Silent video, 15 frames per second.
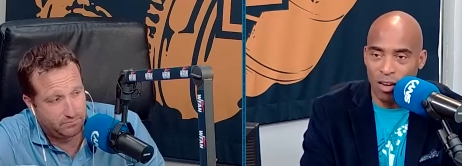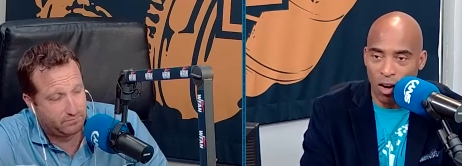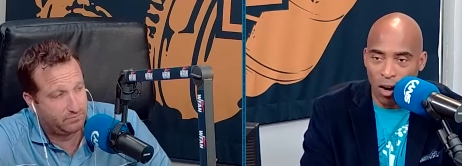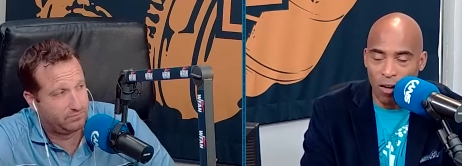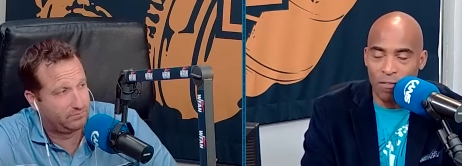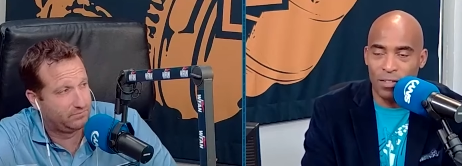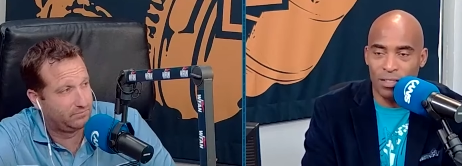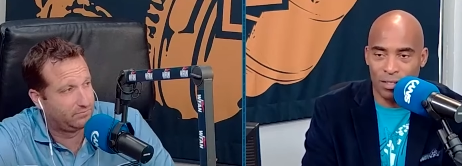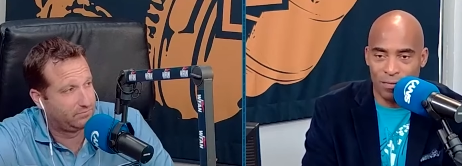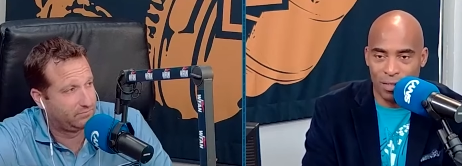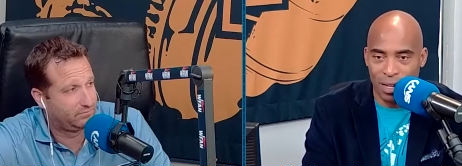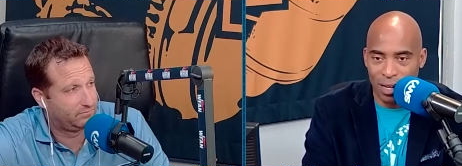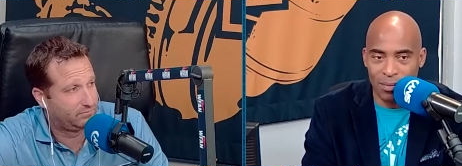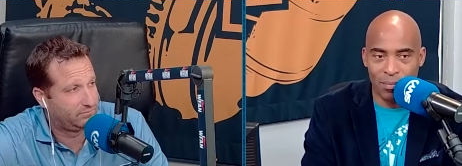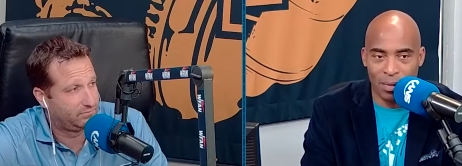Speaker 1: offensive
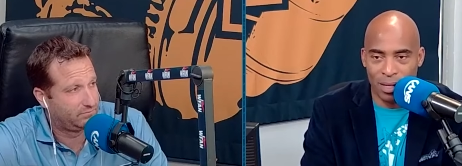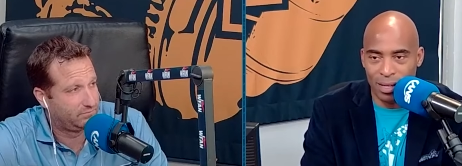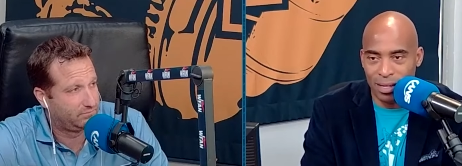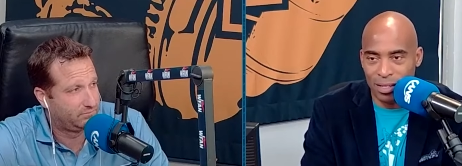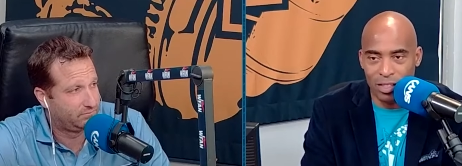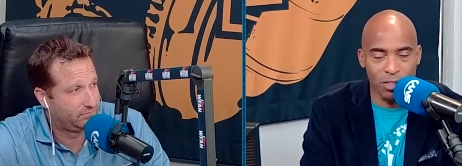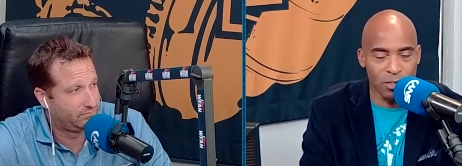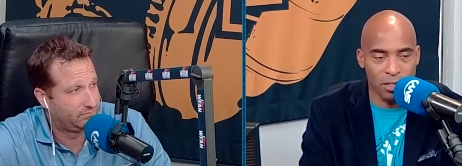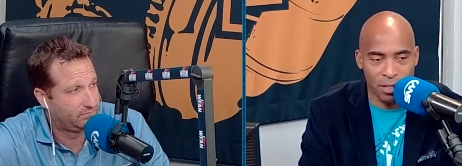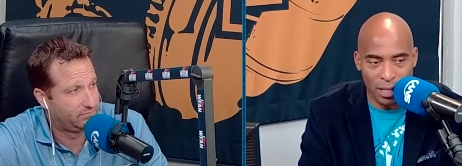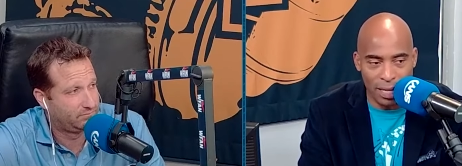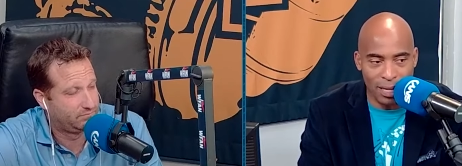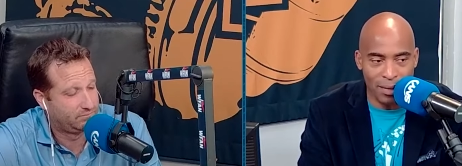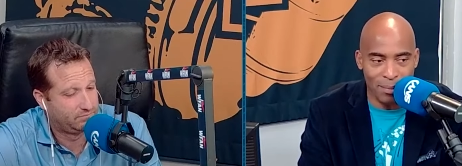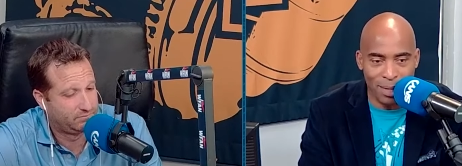line play, good
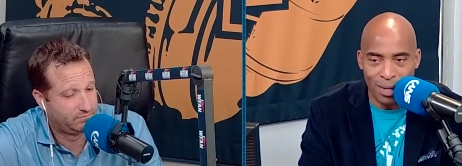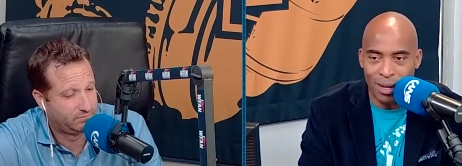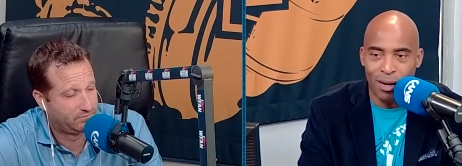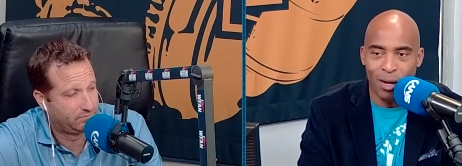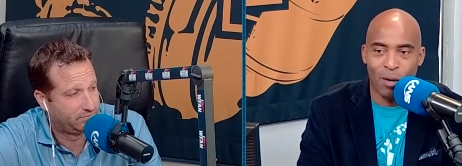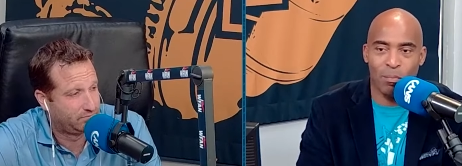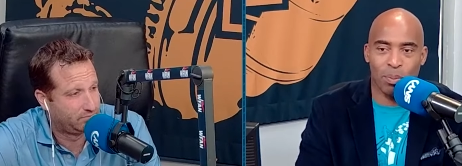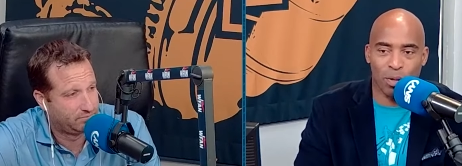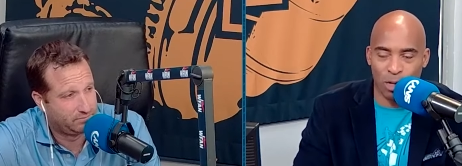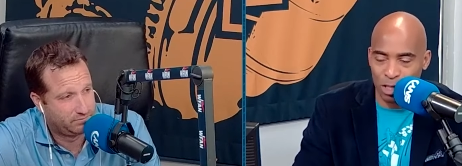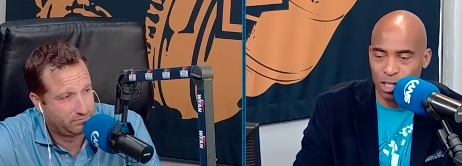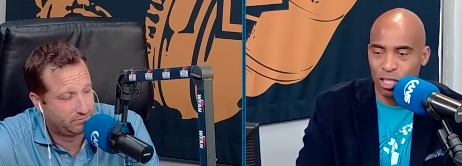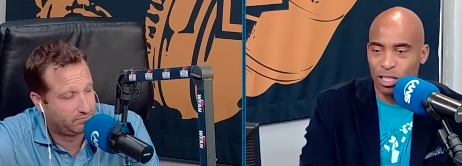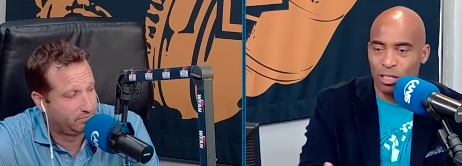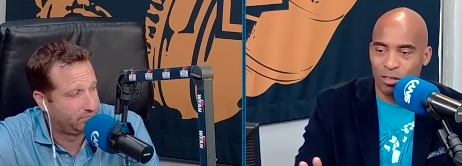scheme,
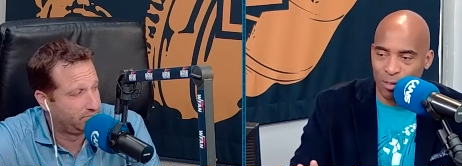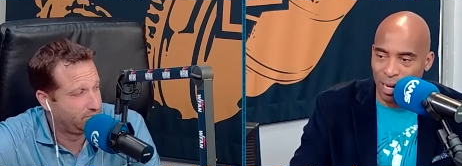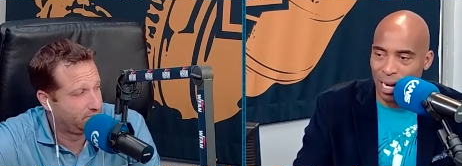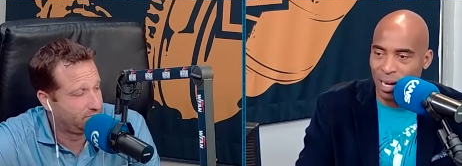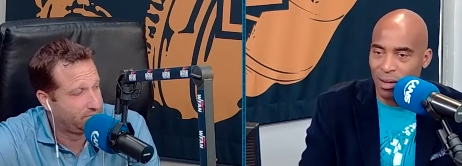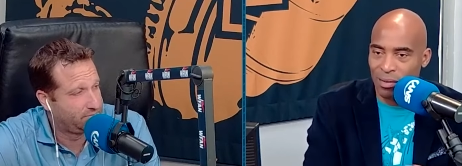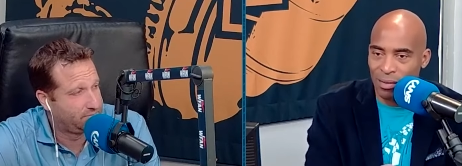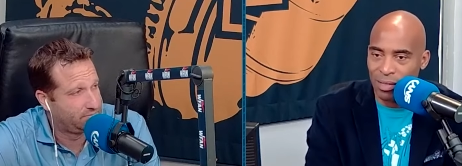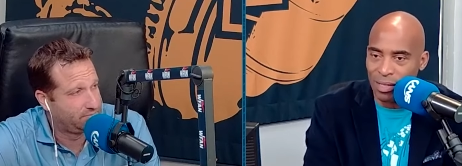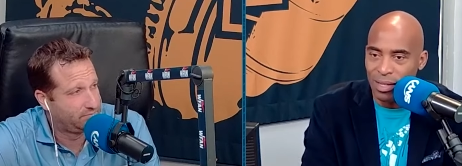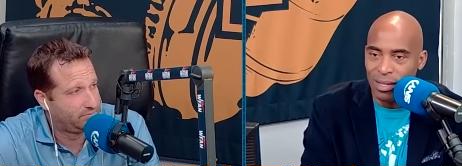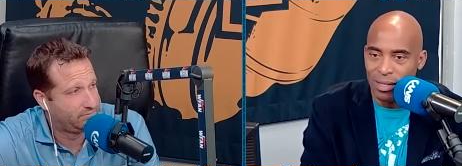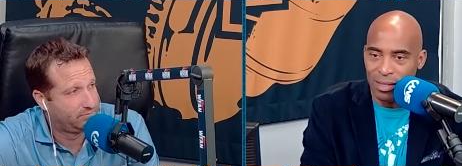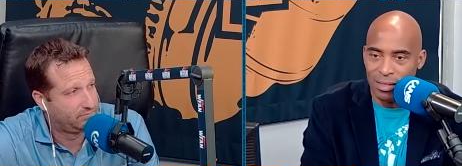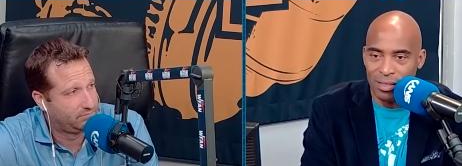pushing around
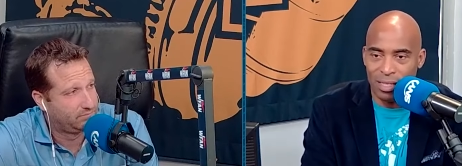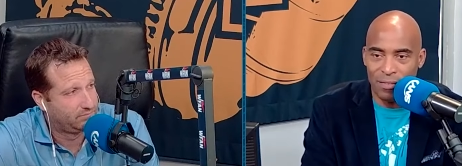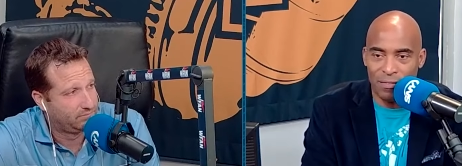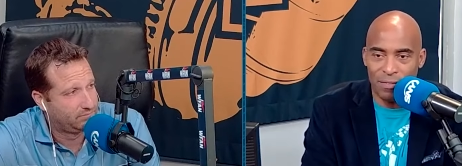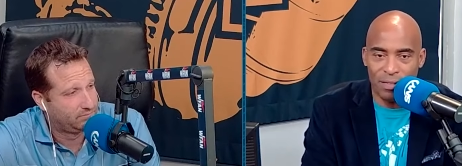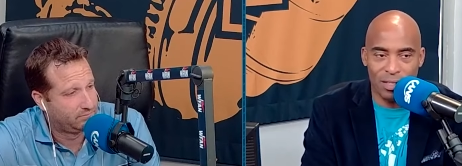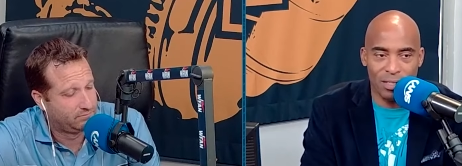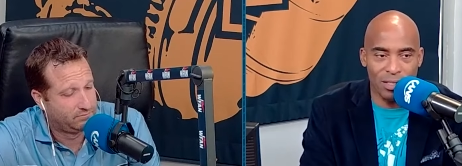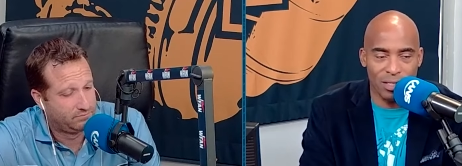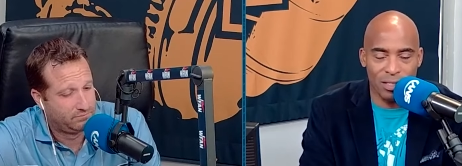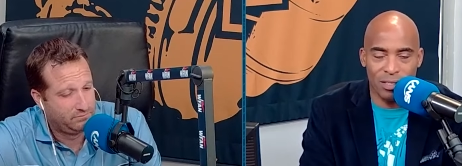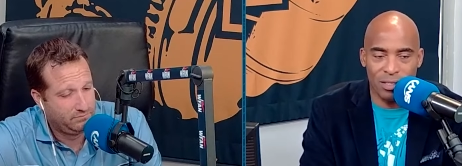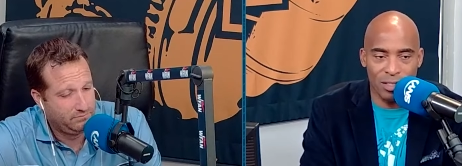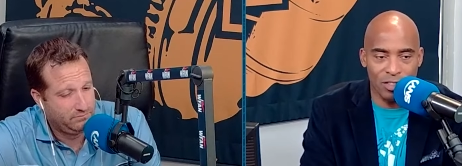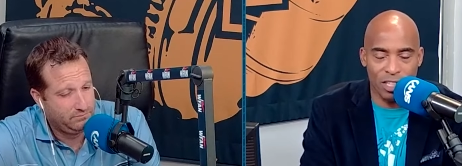the, def- the, the
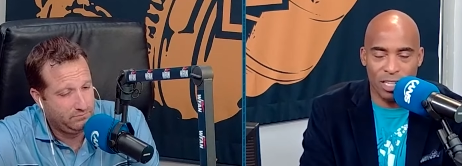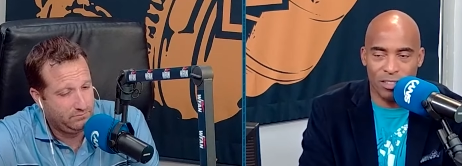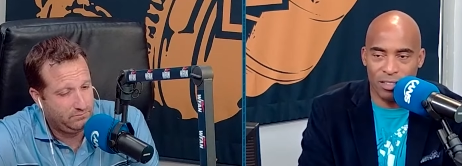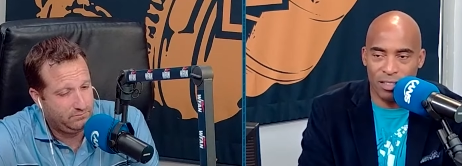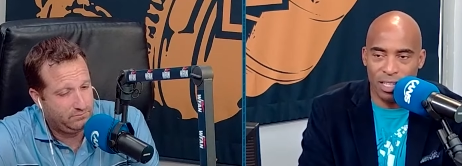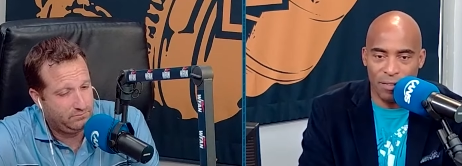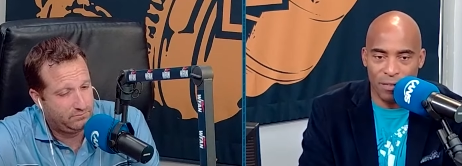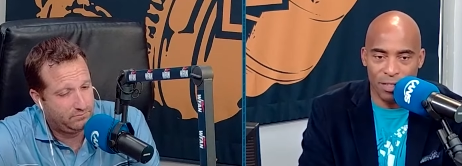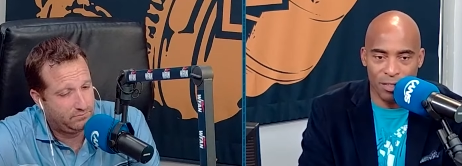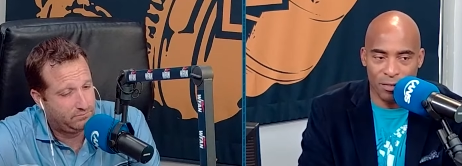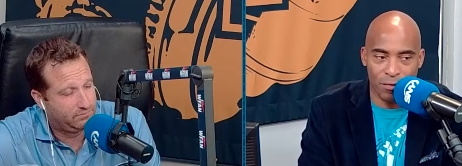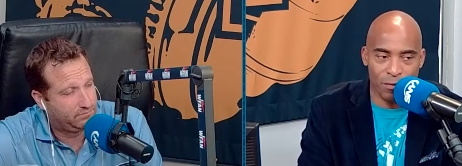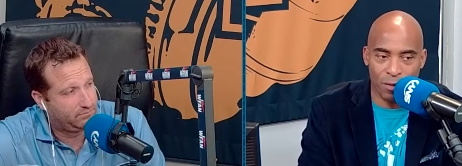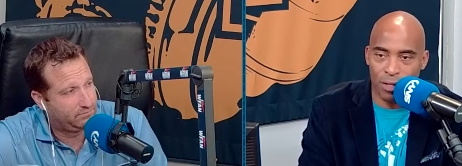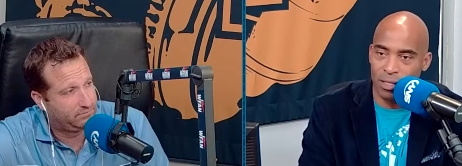the Jets defensive
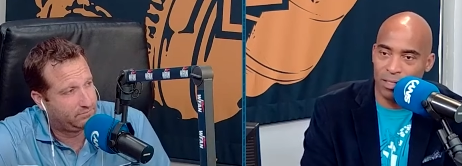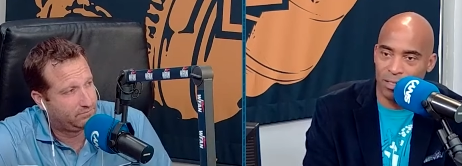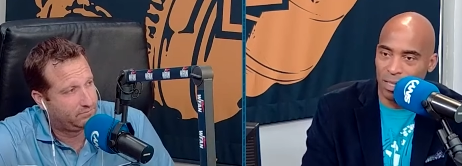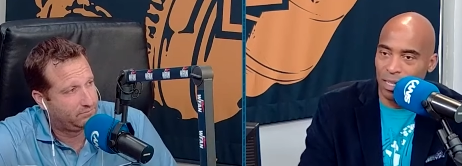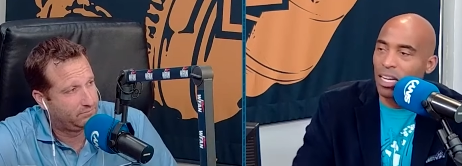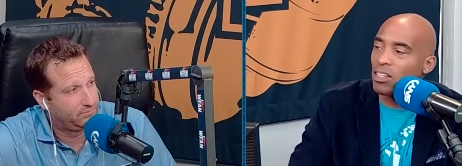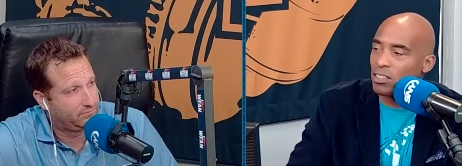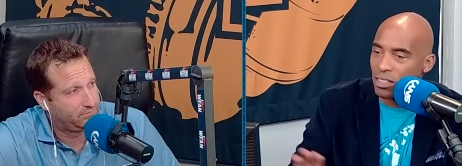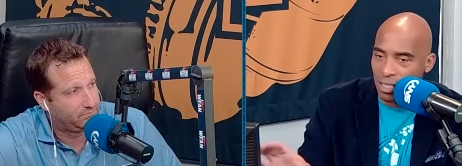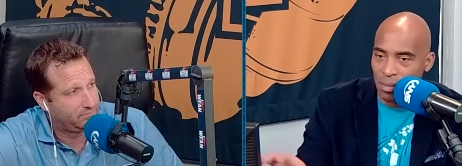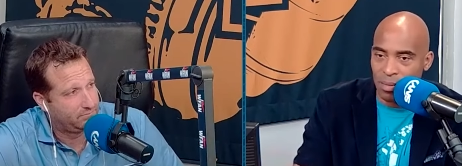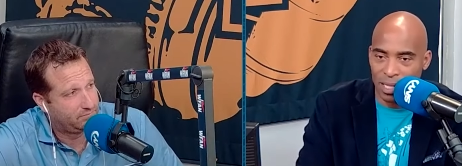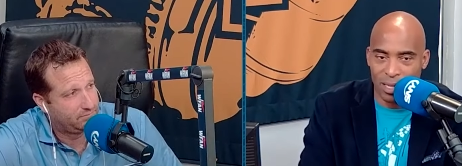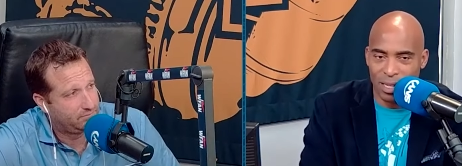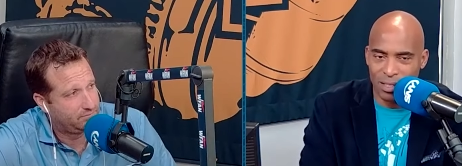fronts on some
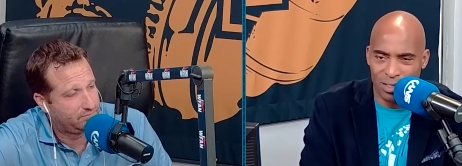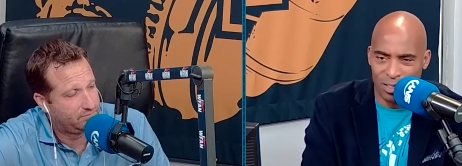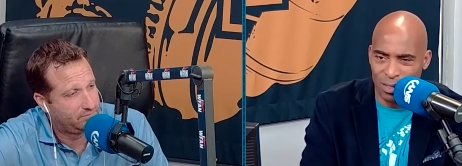occasions.